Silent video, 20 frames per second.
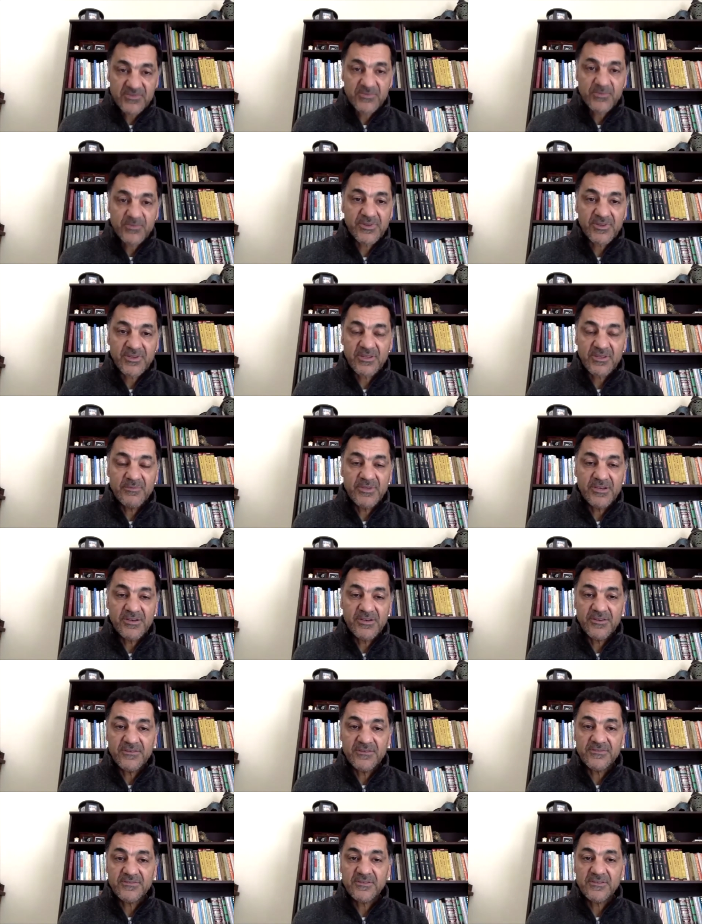with
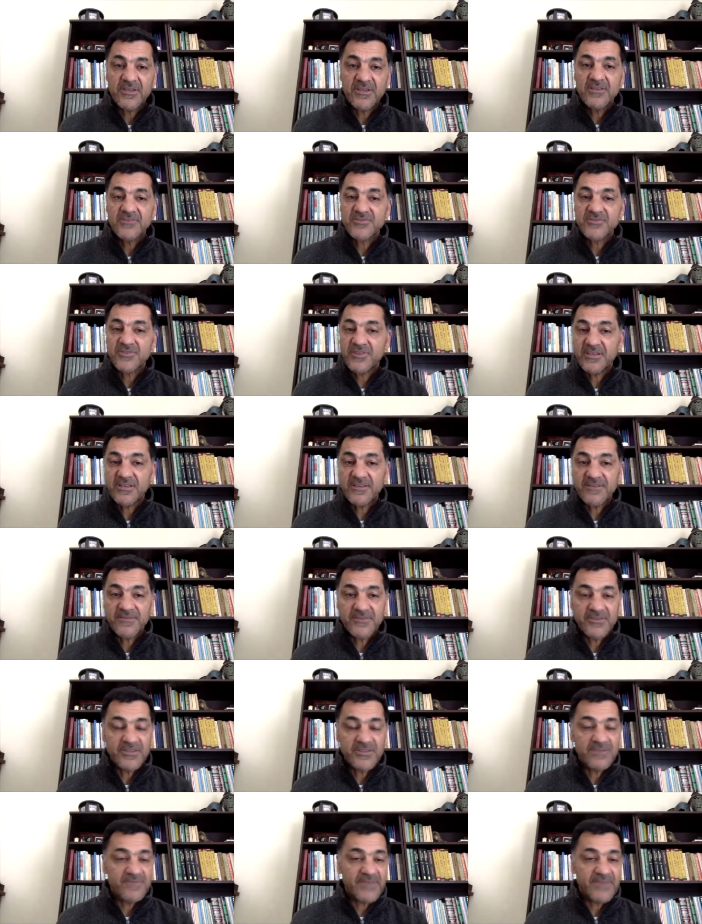communities so that if you
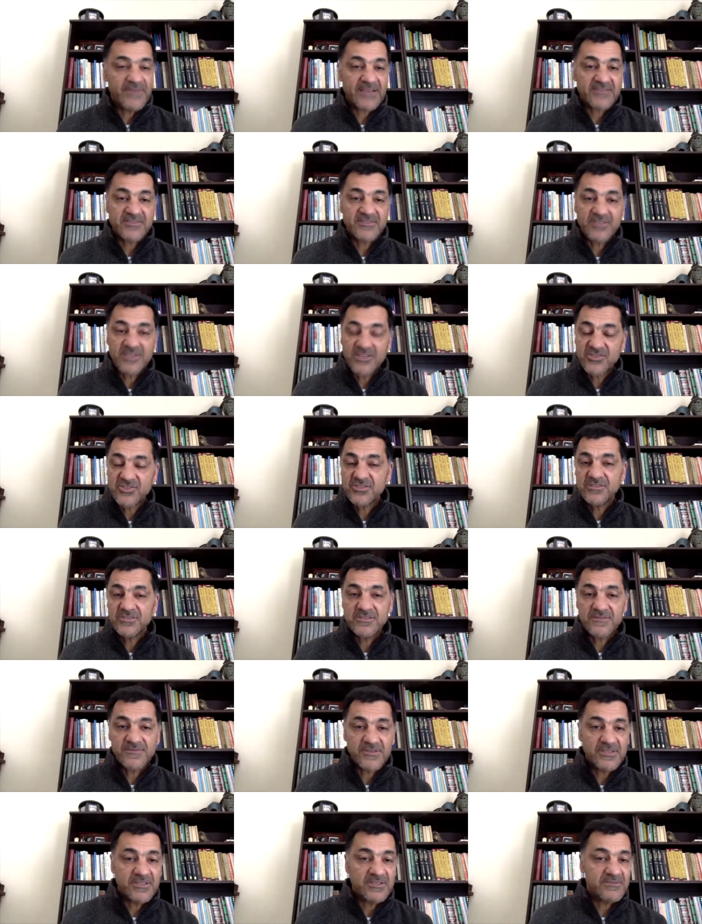need vaccinations, if
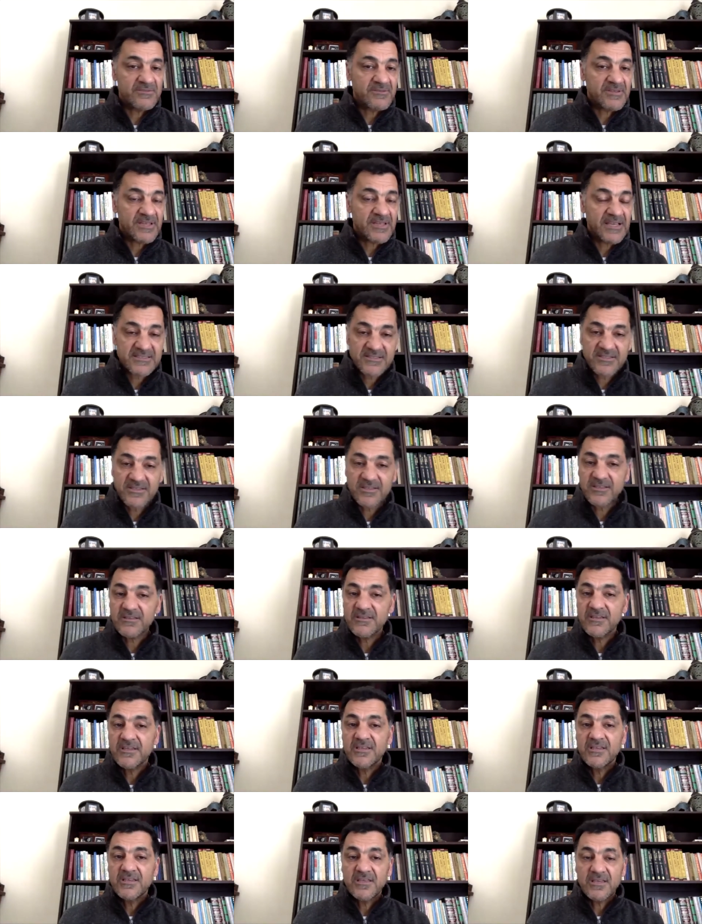you need testing,
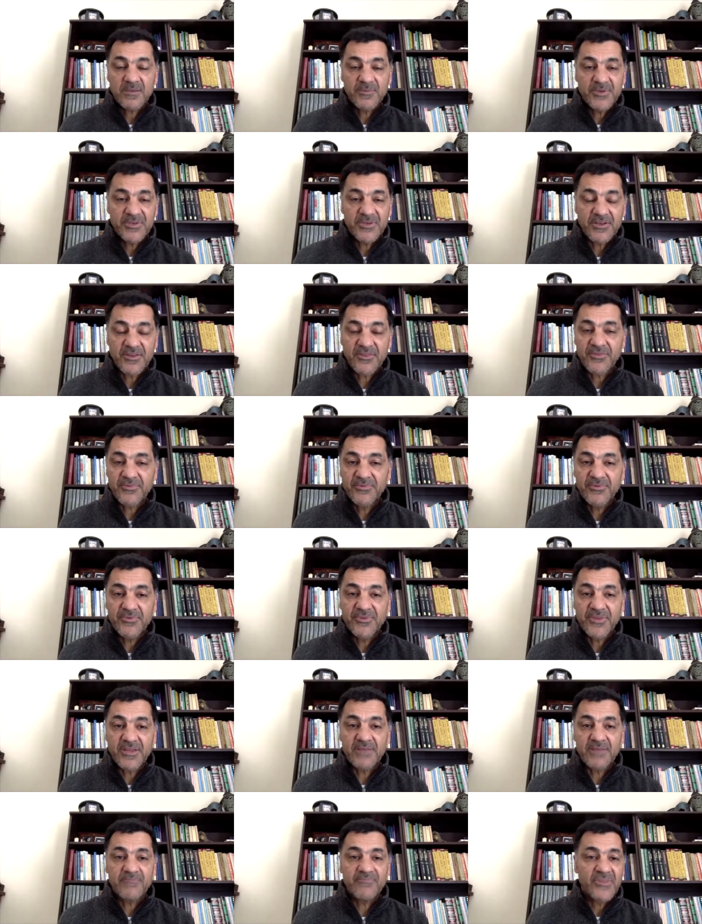it can be done through
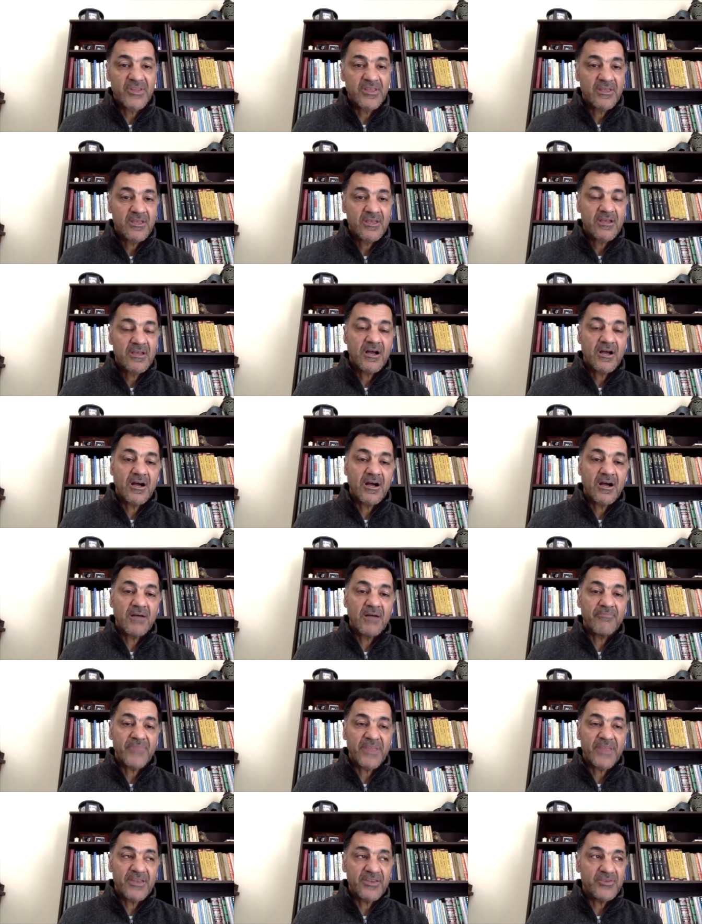them.
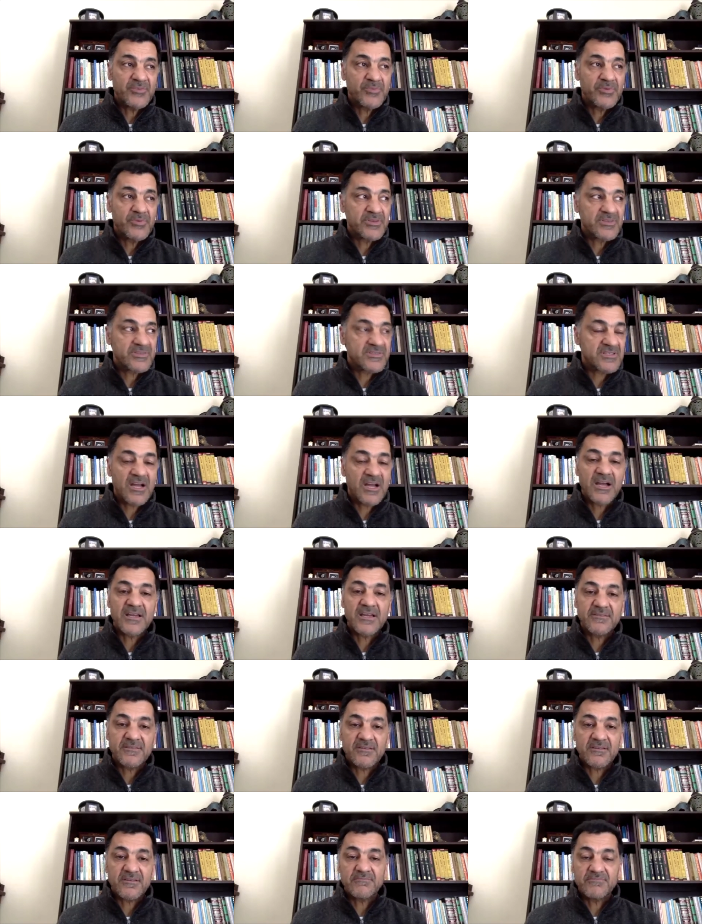And you put aside
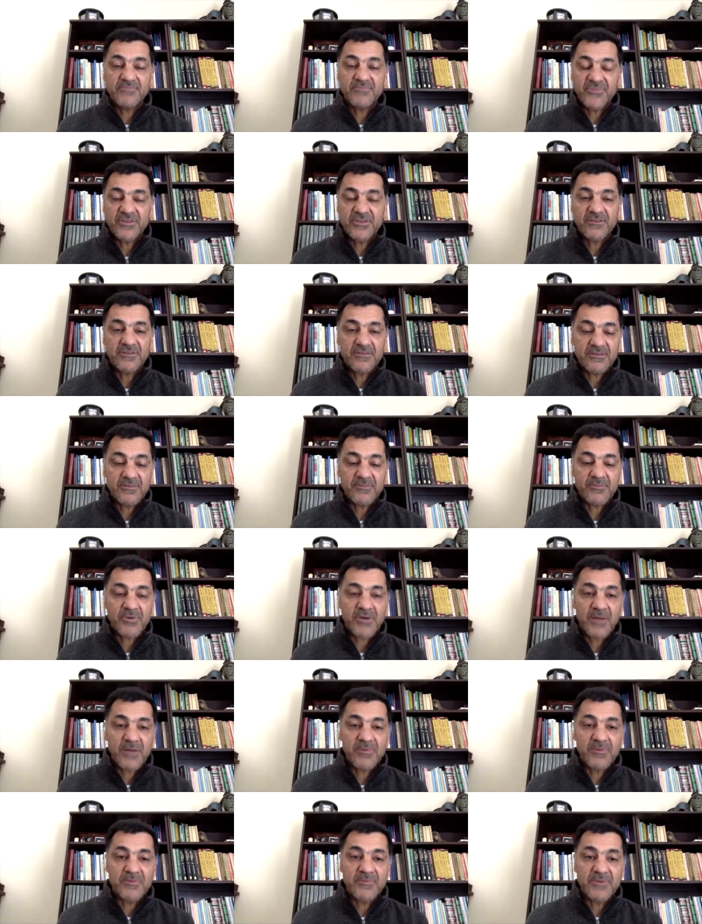the
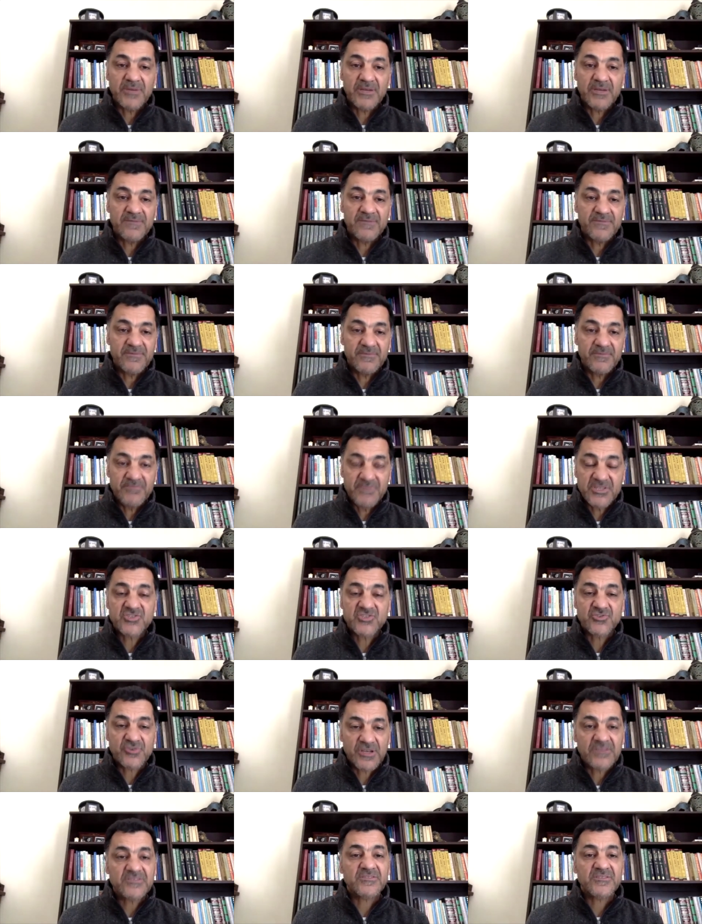problem of
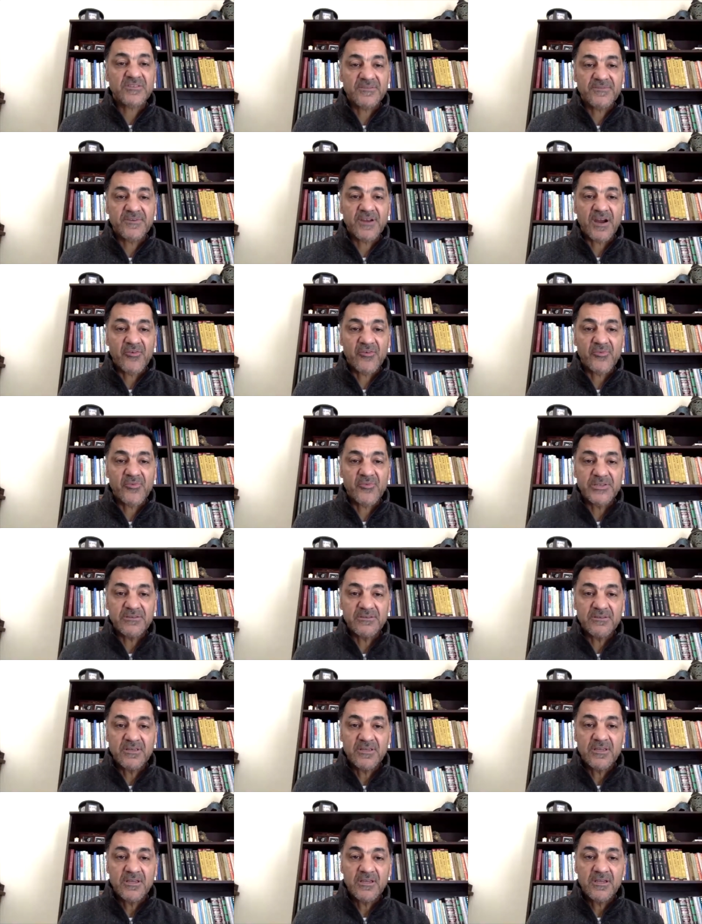mistrust of government,
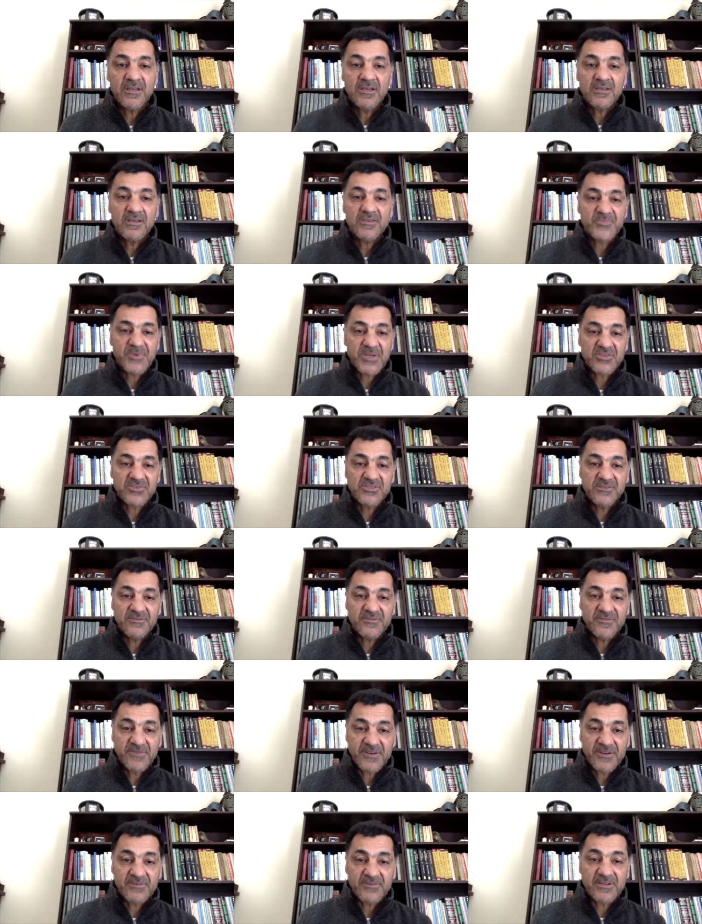especially of the
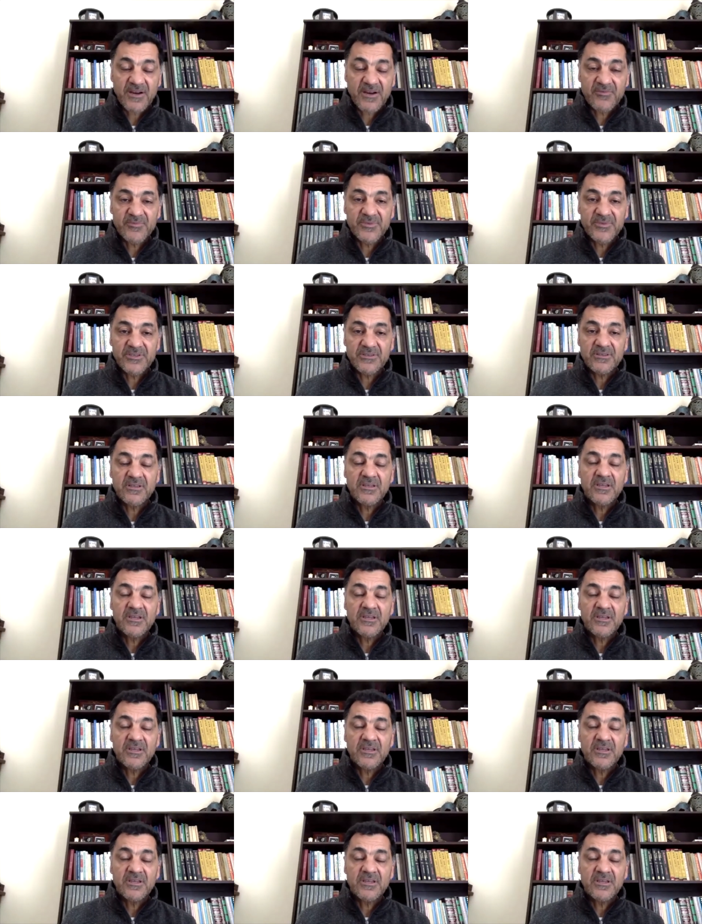federal government.